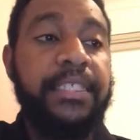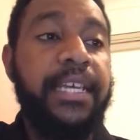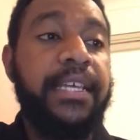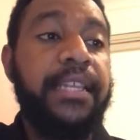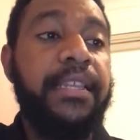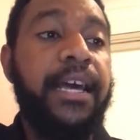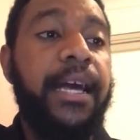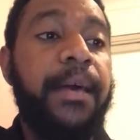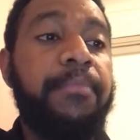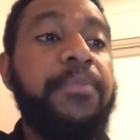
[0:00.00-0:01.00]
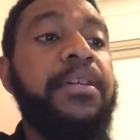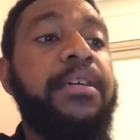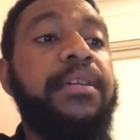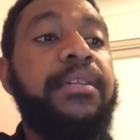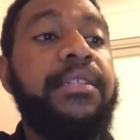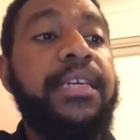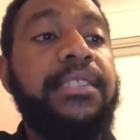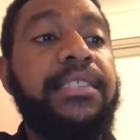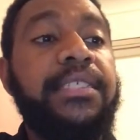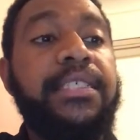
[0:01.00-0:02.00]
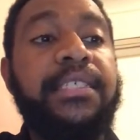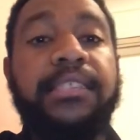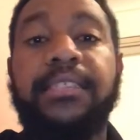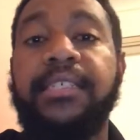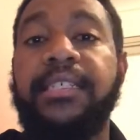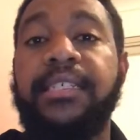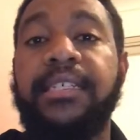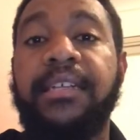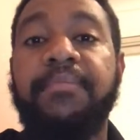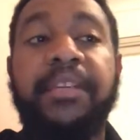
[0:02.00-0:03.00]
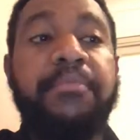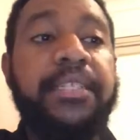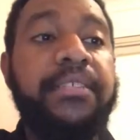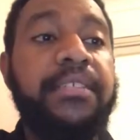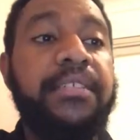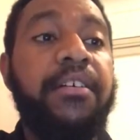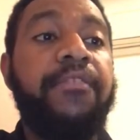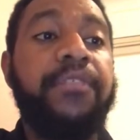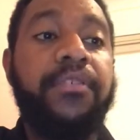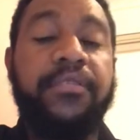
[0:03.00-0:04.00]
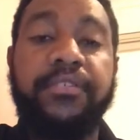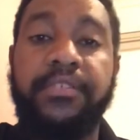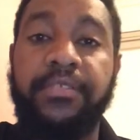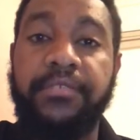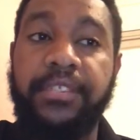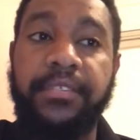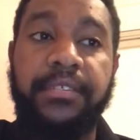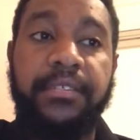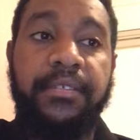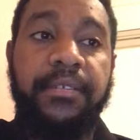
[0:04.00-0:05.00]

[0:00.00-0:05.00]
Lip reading: And lastly is the amendments of the constitution.